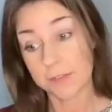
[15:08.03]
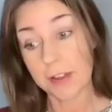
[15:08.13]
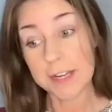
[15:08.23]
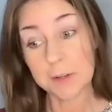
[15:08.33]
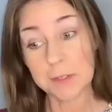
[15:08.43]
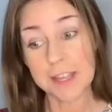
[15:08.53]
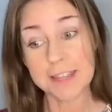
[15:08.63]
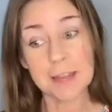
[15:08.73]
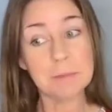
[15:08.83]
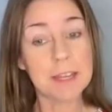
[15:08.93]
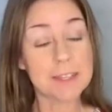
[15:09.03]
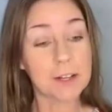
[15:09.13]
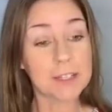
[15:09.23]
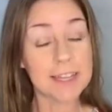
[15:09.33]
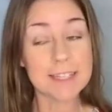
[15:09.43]
It's funny you say that because
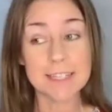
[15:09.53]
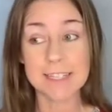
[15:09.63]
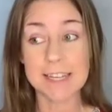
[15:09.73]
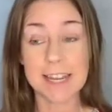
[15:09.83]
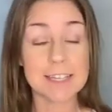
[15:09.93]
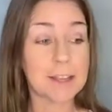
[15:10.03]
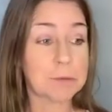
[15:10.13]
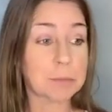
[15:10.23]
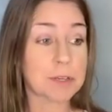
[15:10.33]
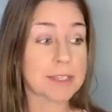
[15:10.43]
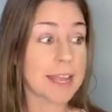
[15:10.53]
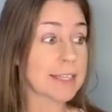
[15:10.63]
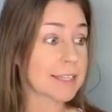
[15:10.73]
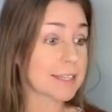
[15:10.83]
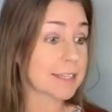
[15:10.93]
our lesson today is on
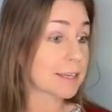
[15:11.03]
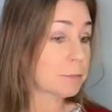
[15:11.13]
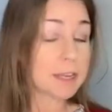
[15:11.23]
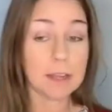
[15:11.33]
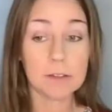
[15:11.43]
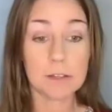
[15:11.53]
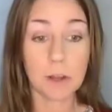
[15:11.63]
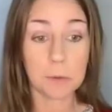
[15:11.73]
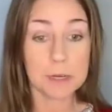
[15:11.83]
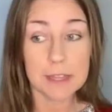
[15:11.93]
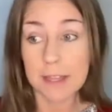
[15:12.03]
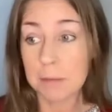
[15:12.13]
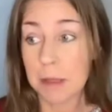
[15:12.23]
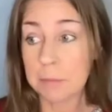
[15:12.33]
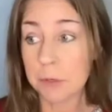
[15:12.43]
percents. Does anybody else know anything
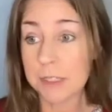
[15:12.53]
about